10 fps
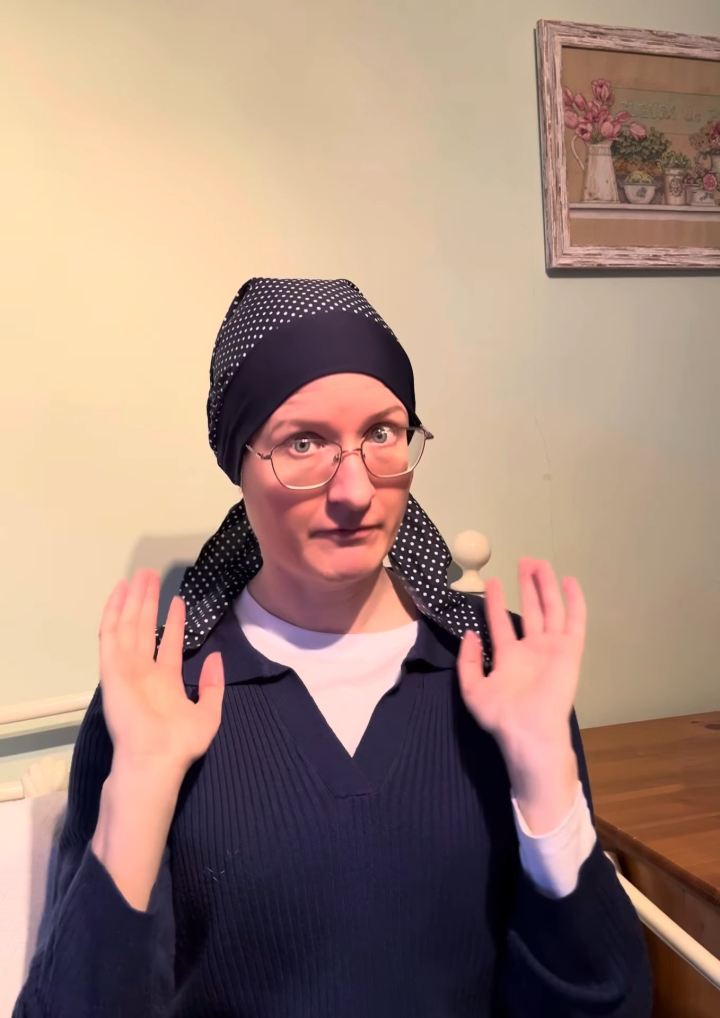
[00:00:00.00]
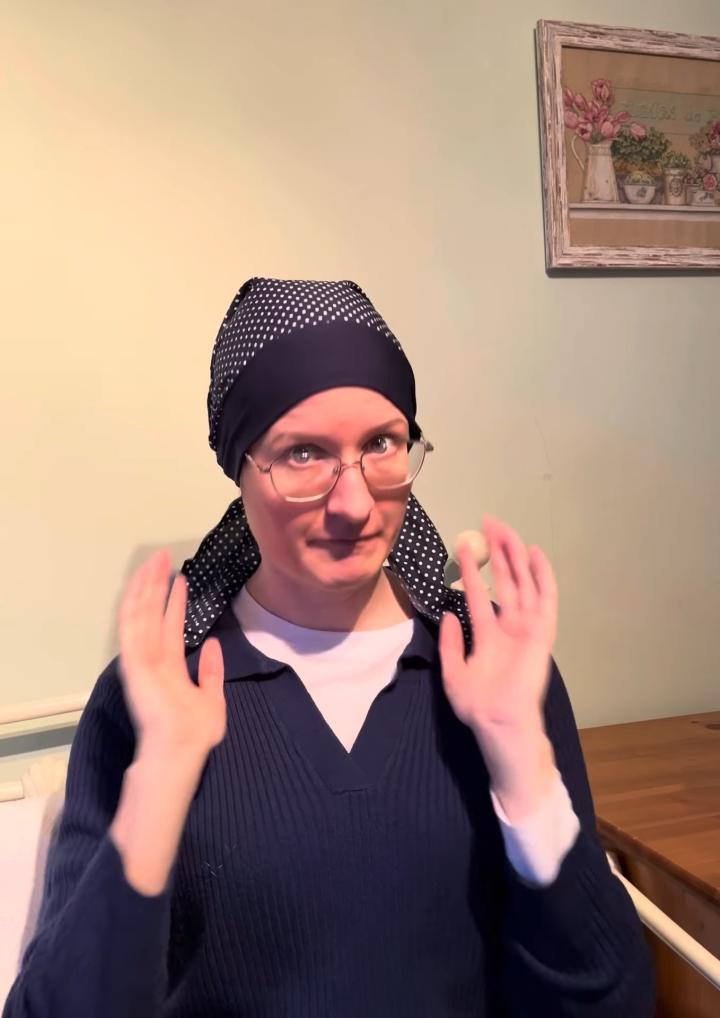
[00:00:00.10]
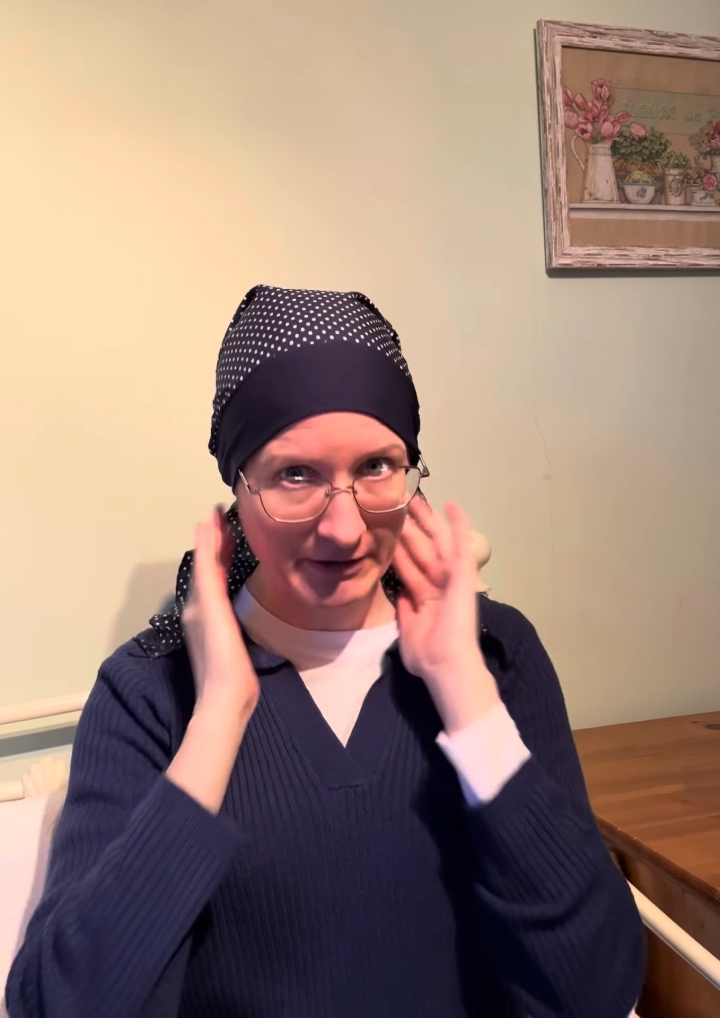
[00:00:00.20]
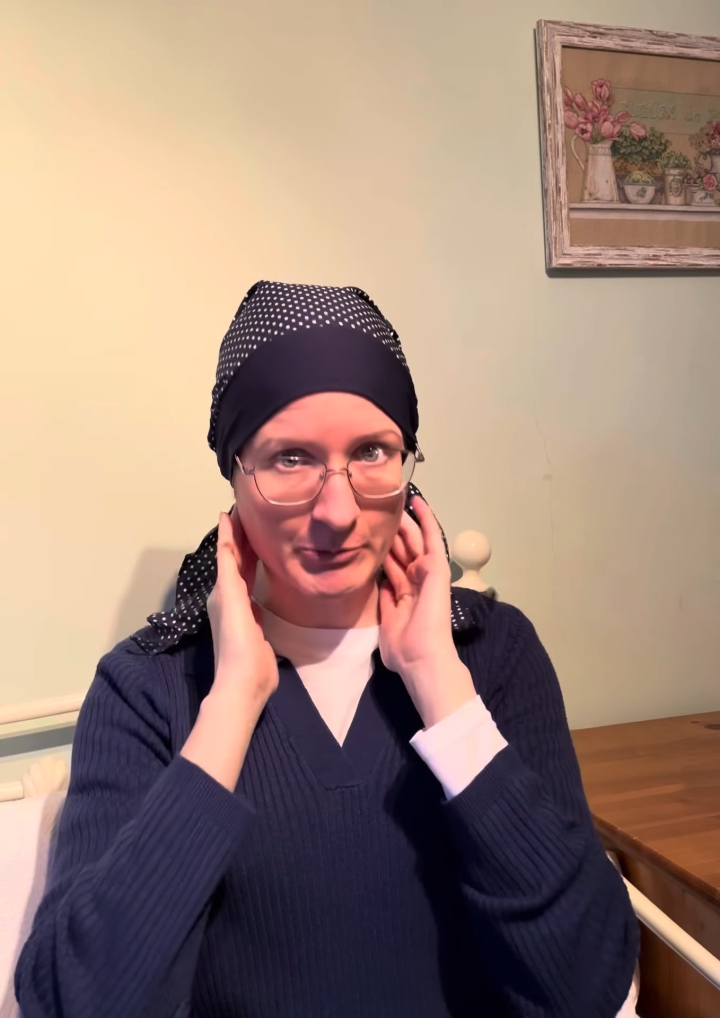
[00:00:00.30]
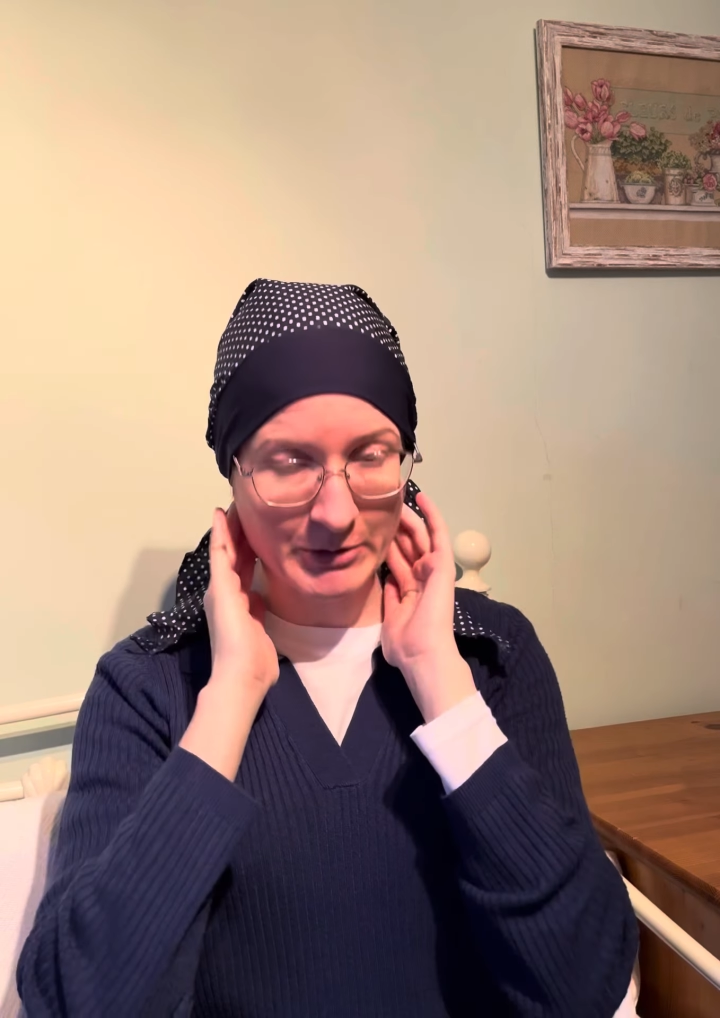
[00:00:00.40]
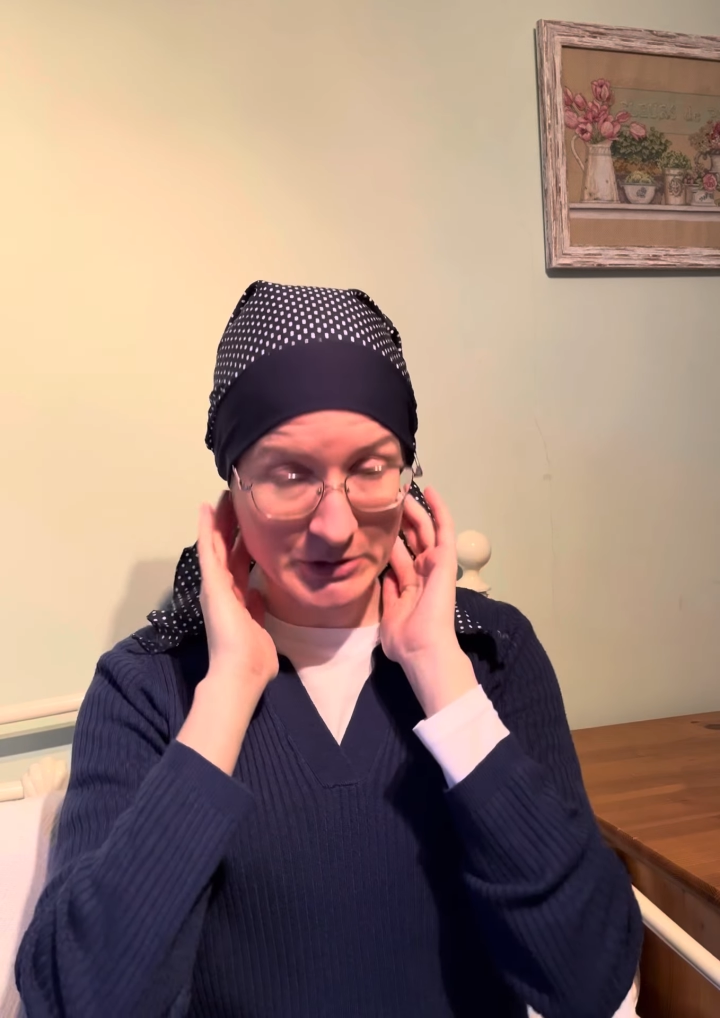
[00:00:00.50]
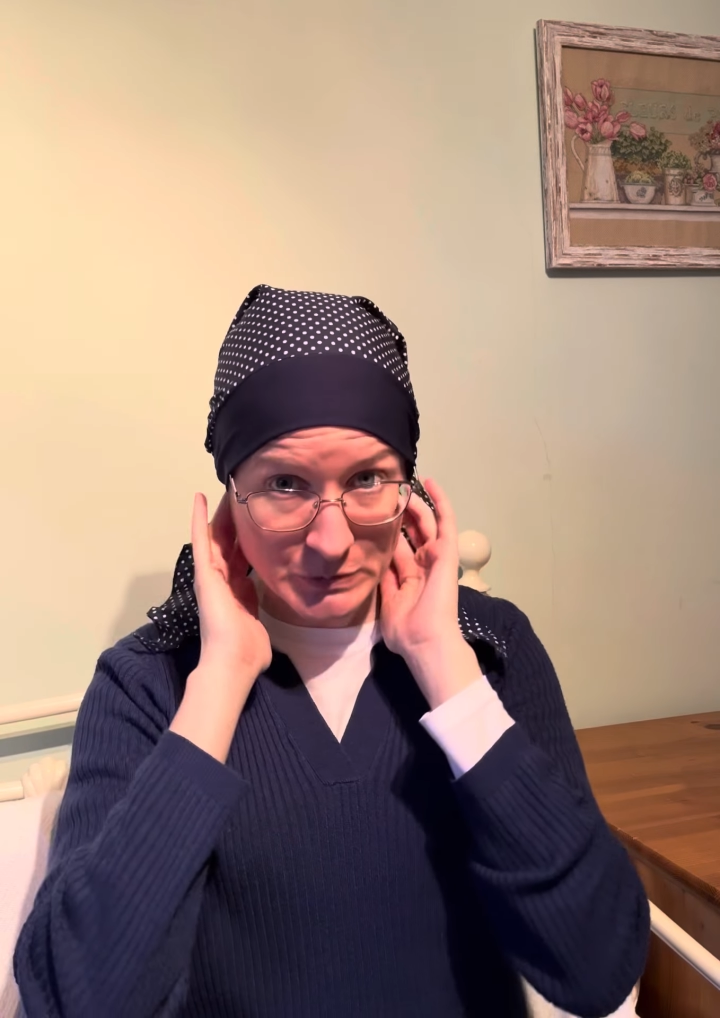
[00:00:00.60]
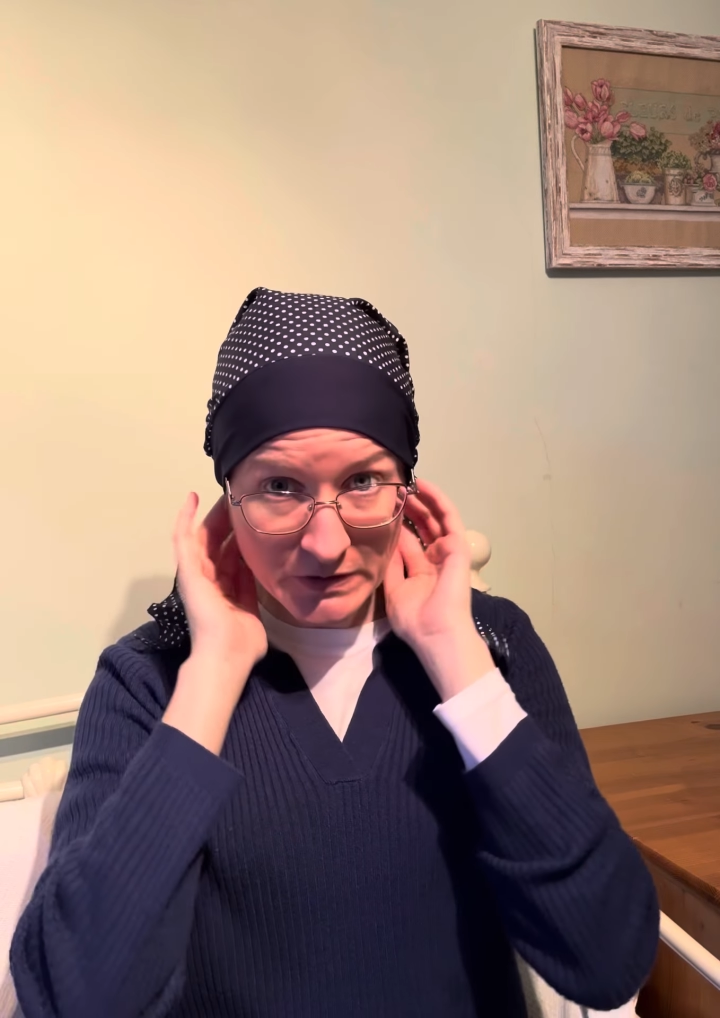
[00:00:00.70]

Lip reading: very pleased with